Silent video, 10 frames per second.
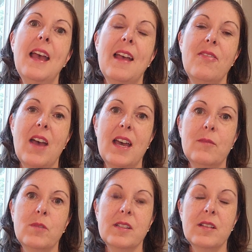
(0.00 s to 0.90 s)
and that
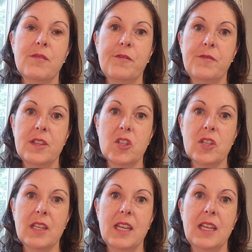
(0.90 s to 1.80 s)
was
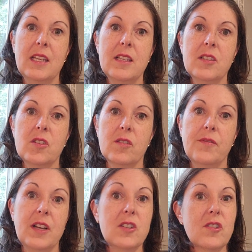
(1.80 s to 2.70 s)
officially
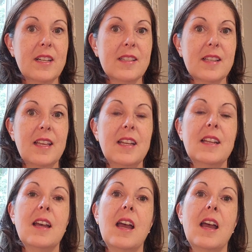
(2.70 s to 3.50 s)
certified translated.